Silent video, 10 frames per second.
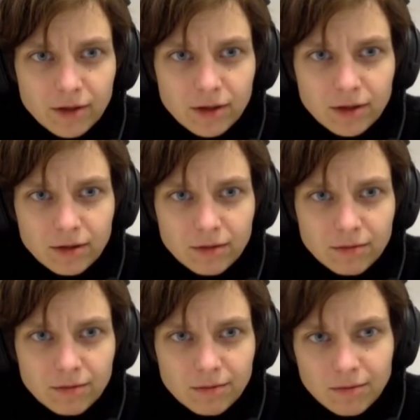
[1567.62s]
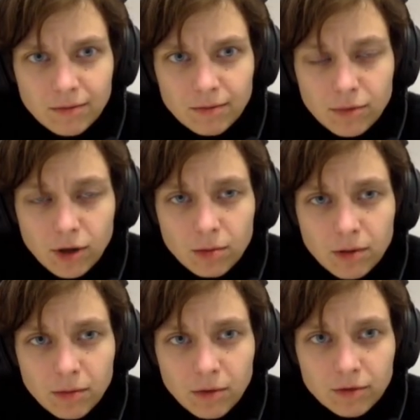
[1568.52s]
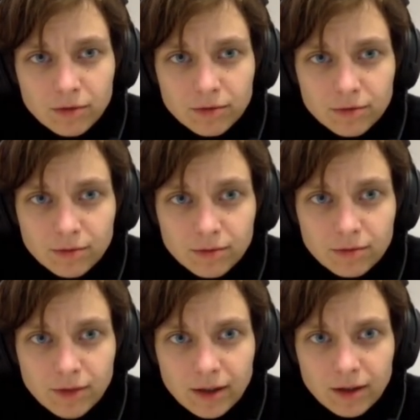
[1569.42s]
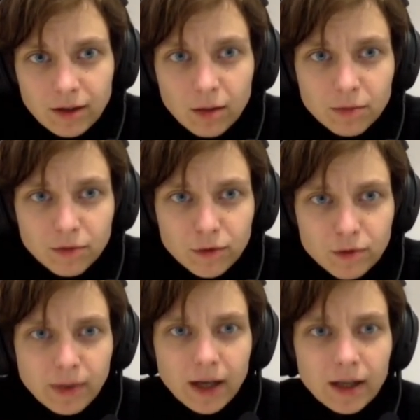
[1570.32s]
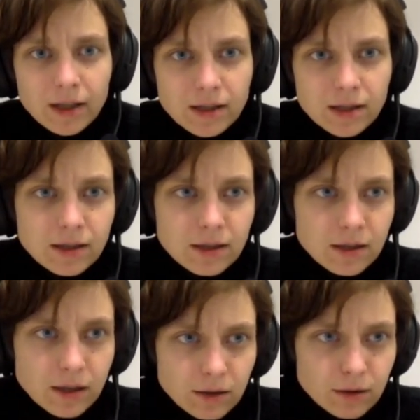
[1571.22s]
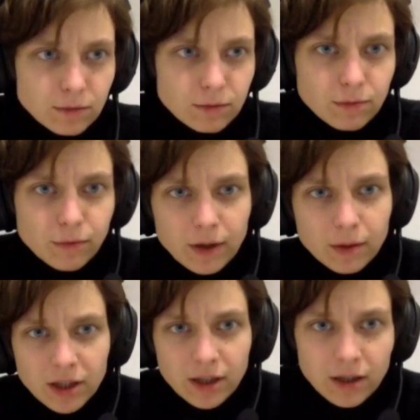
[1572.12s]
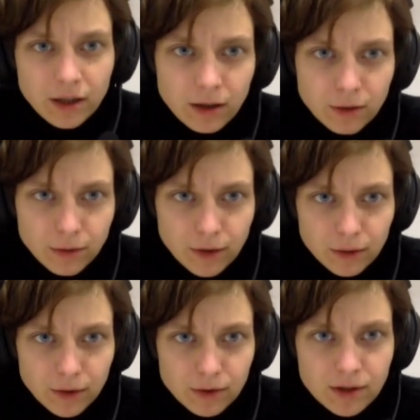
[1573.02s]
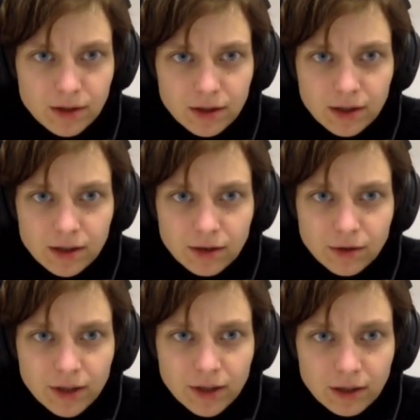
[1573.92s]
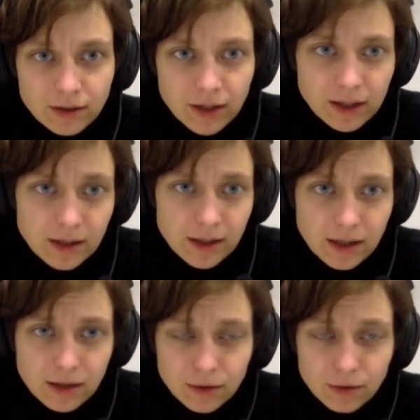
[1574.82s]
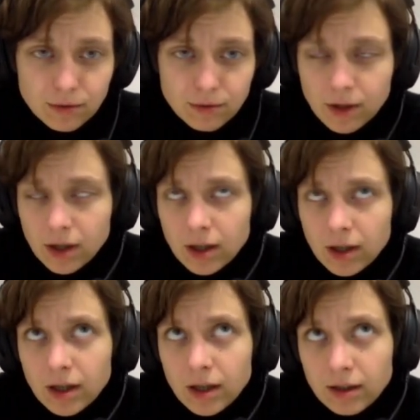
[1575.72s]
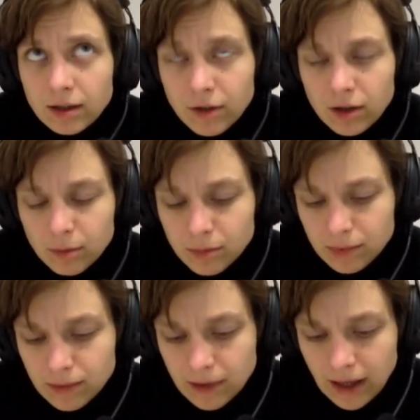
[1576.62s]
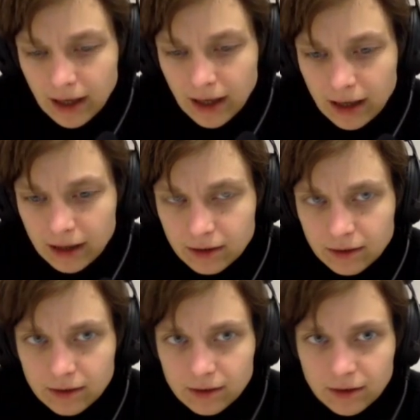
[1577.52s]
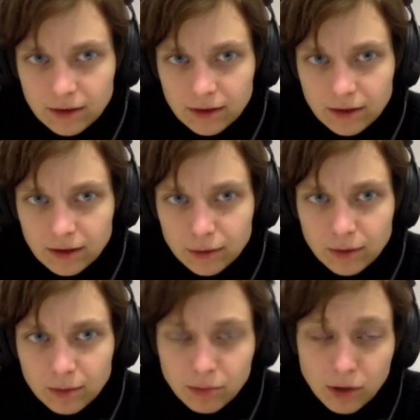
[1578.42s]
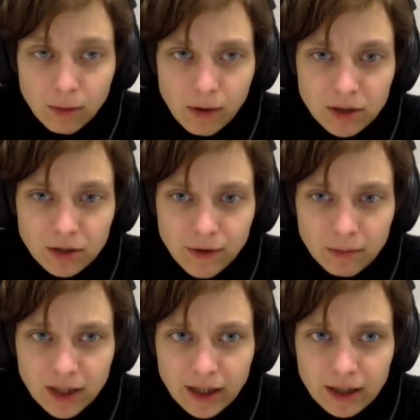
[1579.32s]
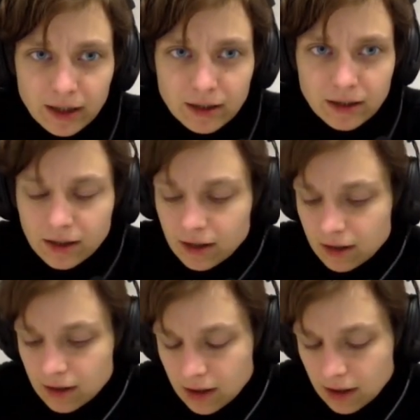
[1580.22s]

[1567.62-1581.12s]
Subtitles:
the problem of like obvious biases that will be there when we use historical data sets to develop AI. It will probably replicate the